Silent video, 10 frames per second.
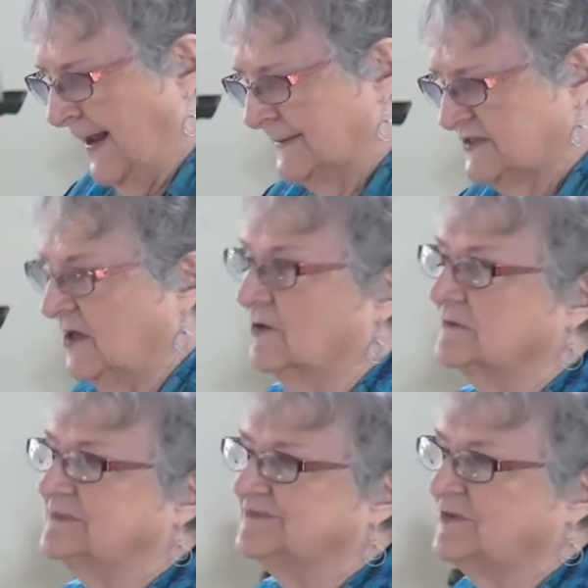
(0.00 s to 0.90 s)
So,
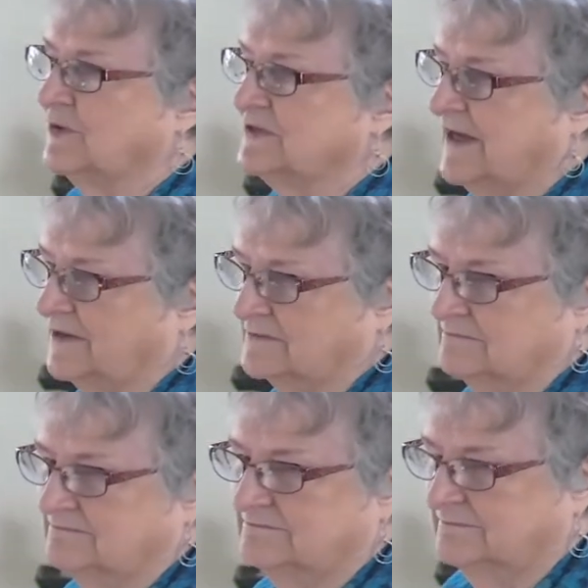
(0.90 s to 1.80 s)
no doubt,
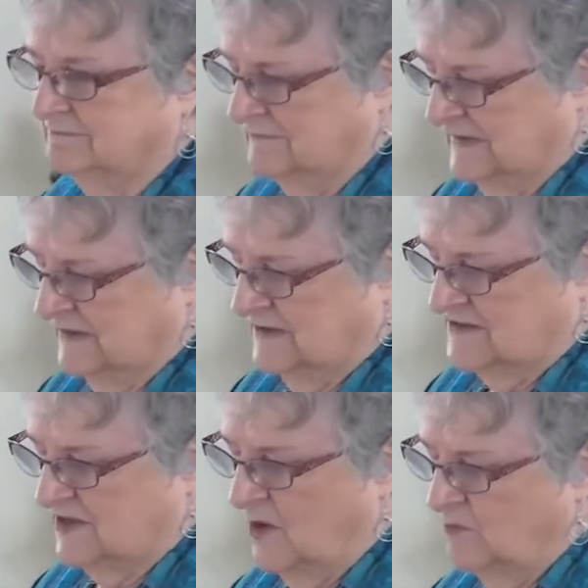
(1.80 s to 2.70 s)

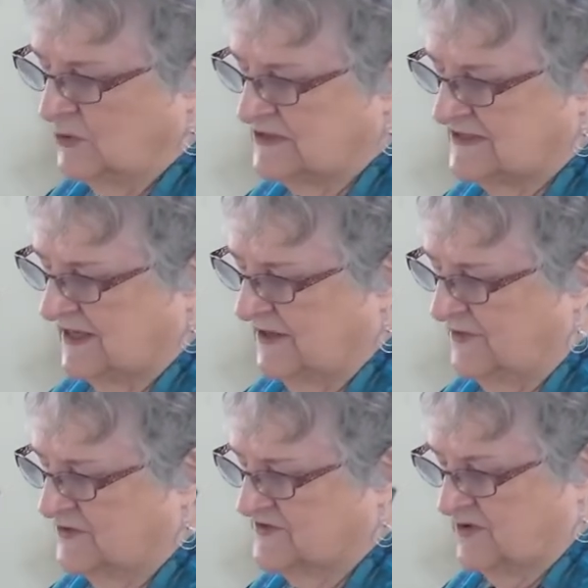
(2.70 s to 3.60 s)
some will say
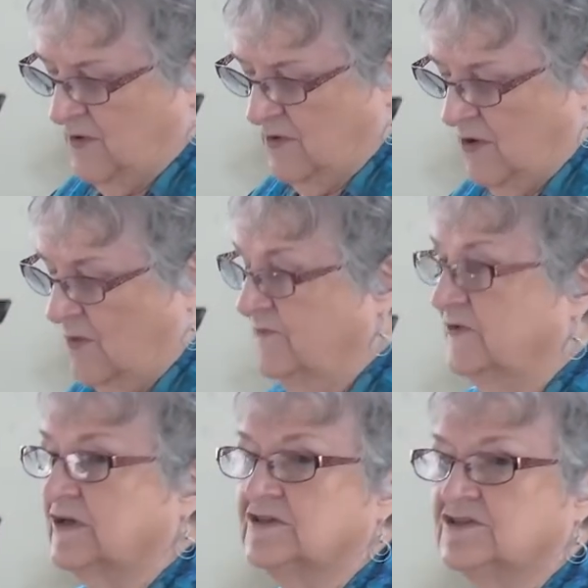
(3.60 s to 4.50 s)
there's no hope
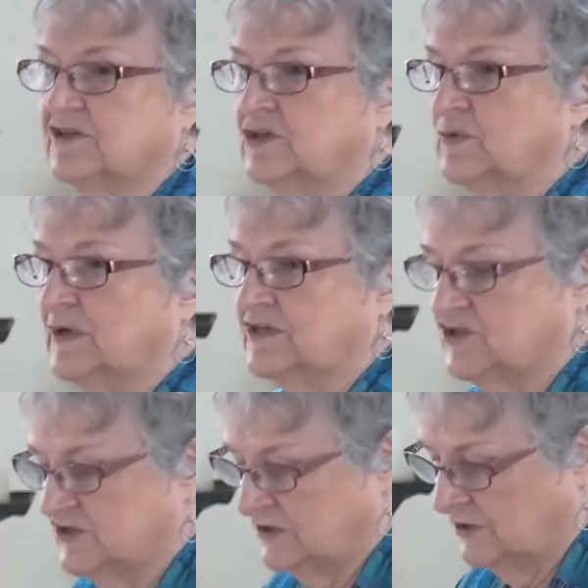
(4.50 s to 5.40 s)
for
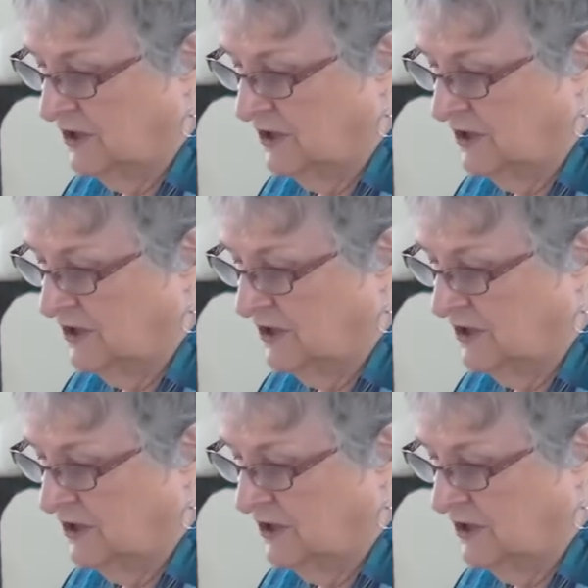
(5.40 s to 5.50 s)
continuation